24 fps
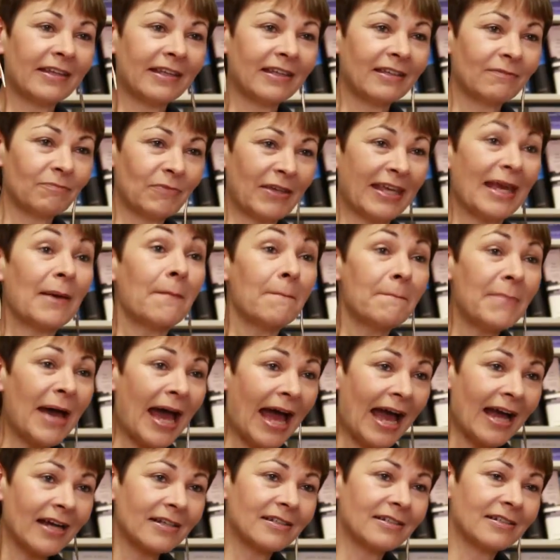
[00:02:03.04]
the
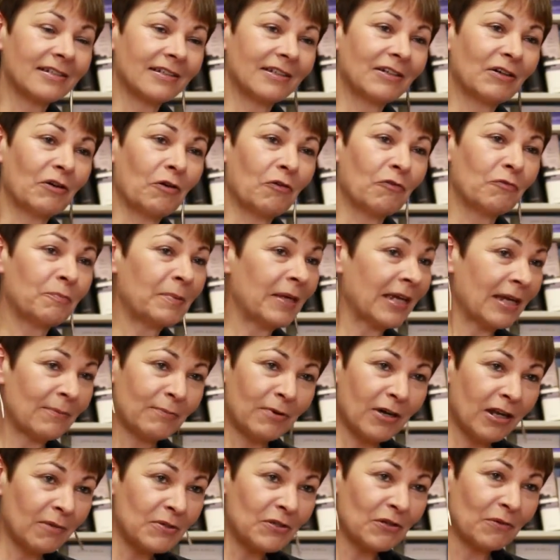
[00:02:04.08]
impact of being in
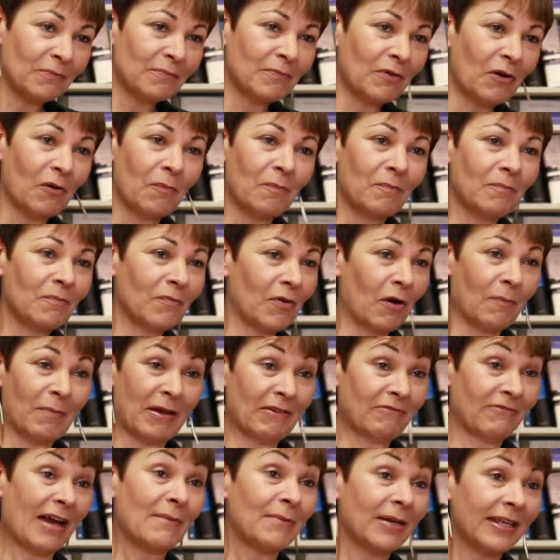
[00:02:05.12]
Parliament on
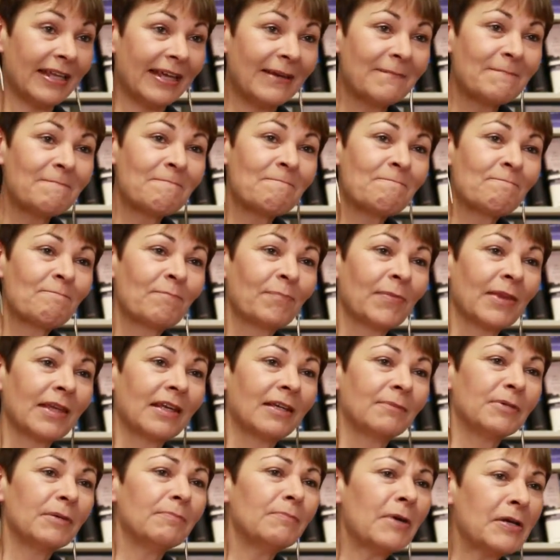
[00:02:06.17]
my family.
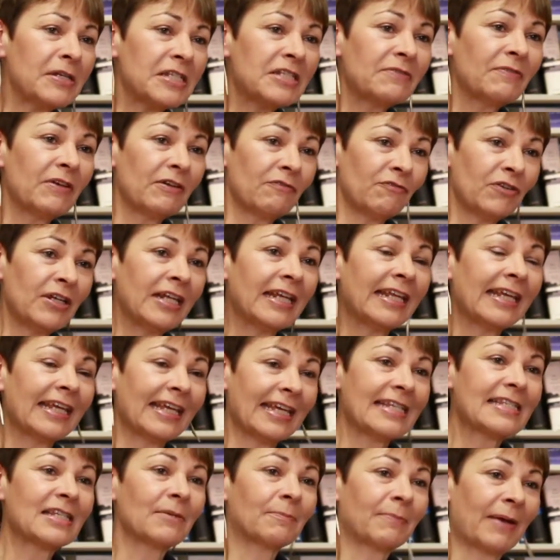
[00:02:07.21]
But most of it really
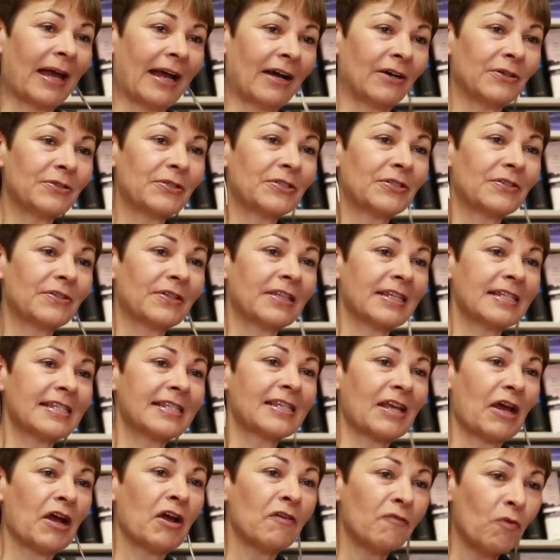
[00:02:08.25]
is about
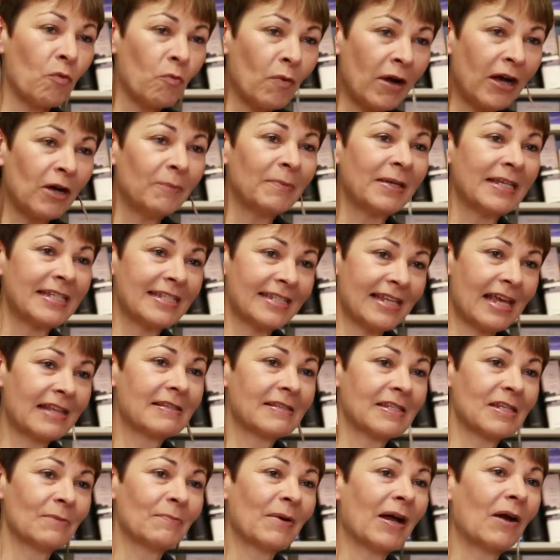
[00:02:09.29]
this overwhelming
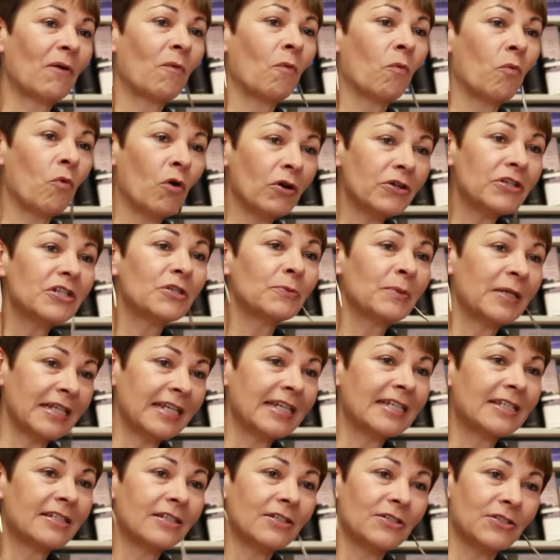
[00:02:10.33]
sense about what do we
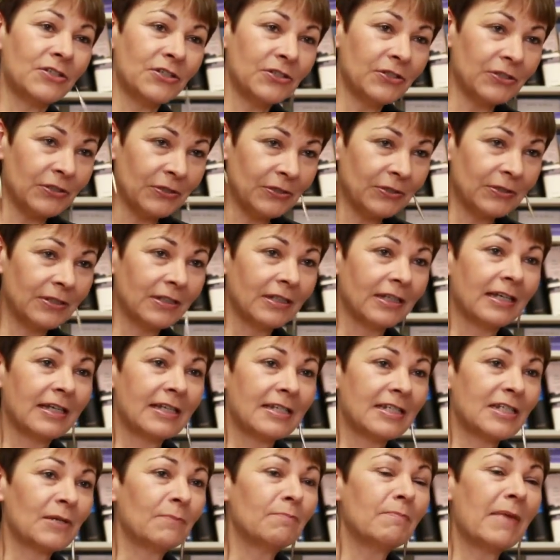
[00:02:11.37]
need to do
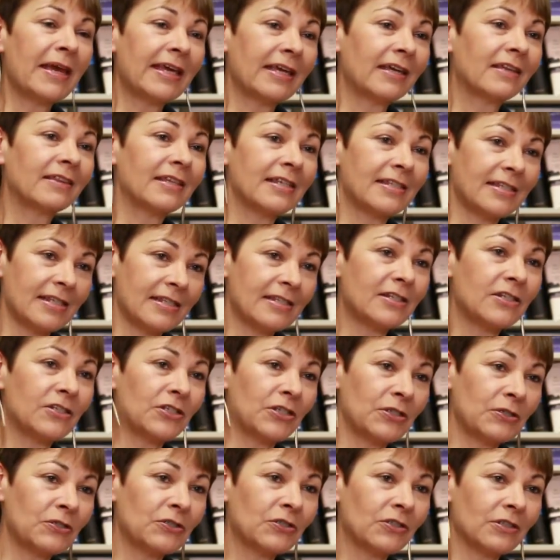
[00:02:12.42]
to make this
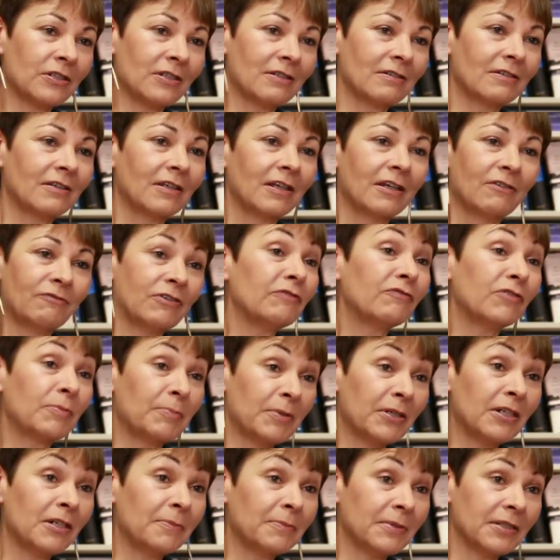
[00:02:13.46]
institution fit for
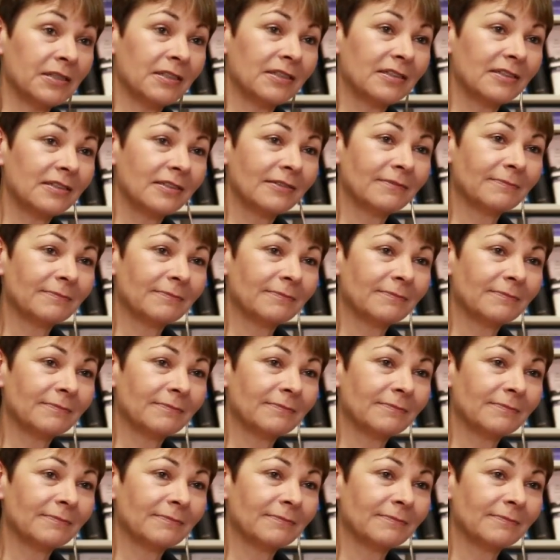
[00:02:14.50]
purpose.